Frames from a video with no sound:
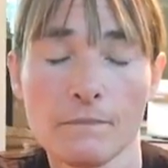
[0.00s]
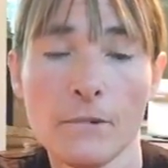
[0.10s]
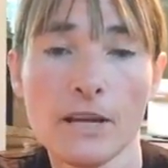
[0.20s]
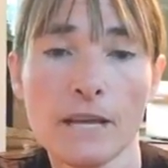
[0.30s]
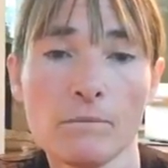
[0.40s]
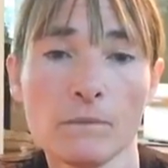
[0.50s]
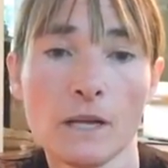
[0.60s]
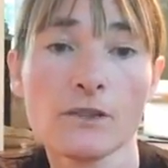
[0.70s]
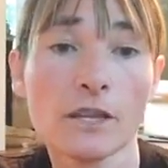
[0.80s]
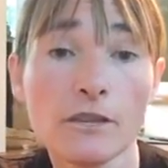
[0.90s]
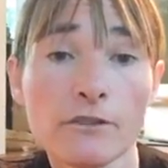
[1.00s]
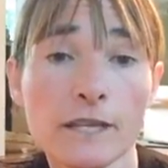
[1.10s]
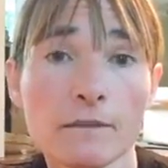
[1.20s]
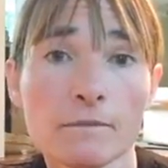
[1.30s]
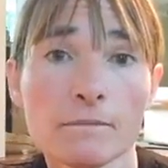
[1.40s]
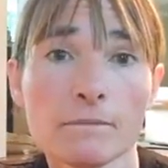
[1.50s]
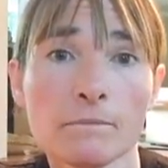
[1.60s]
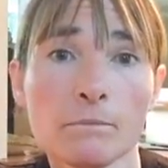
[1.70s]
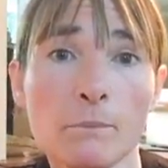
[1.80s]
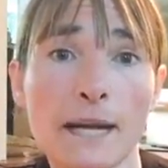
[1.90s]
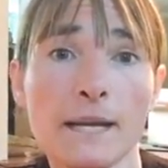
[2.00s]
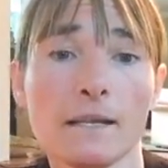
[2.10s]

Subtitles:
Okay, I'll set you free. Bye.